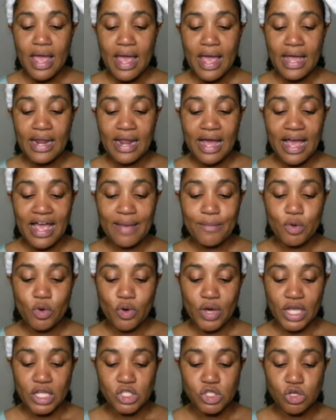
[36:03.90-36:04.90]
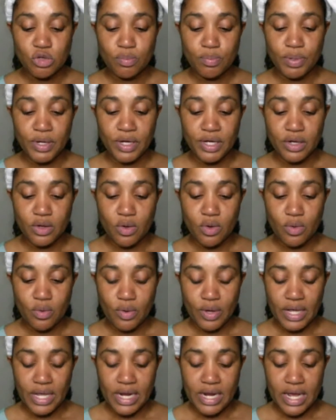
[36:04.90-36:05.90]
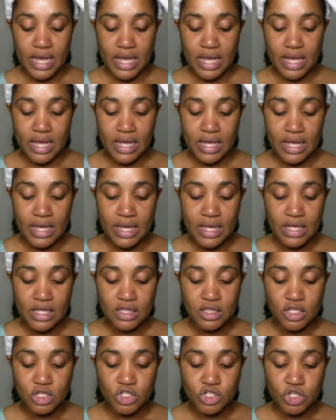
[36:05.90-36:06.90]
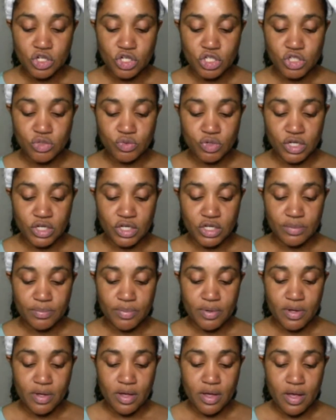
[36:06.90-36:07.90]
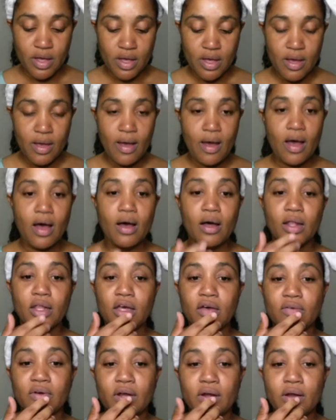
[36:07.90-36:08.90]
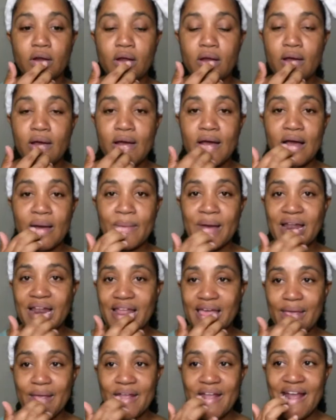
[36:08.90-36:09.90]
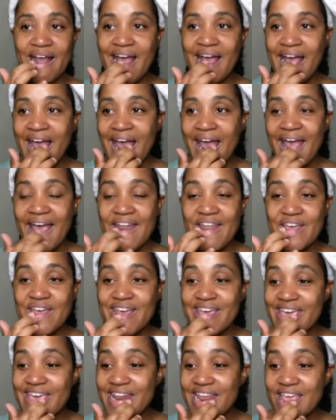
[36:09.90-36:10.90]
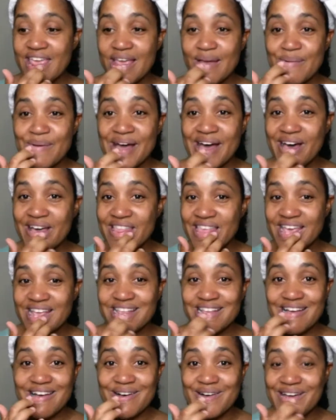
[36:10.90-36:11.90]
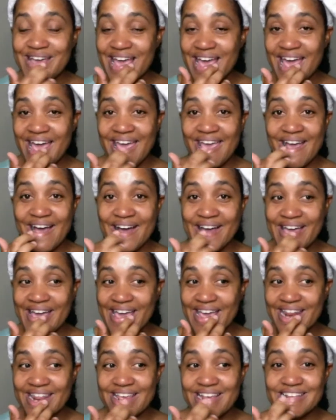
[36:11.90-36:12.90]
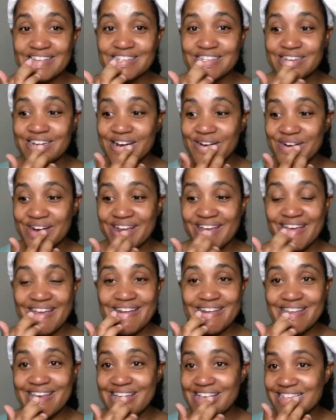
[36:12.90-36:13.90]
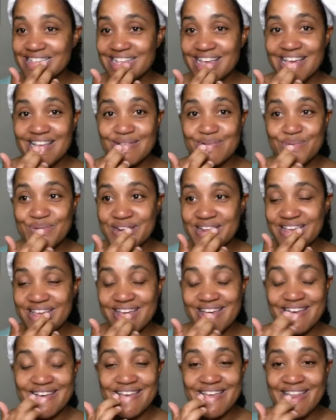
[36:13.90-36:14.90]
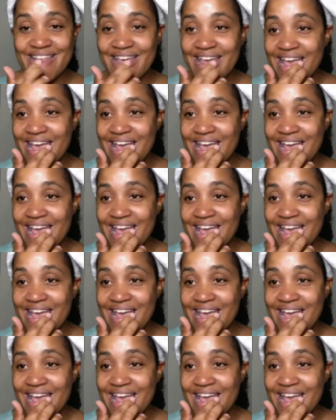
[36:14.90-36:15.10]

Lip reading: and I am going to put on the sugar scrub all over on my lips. And if it get in your mouth, it's okay. Okay, it is sugary. It does taste pretty good.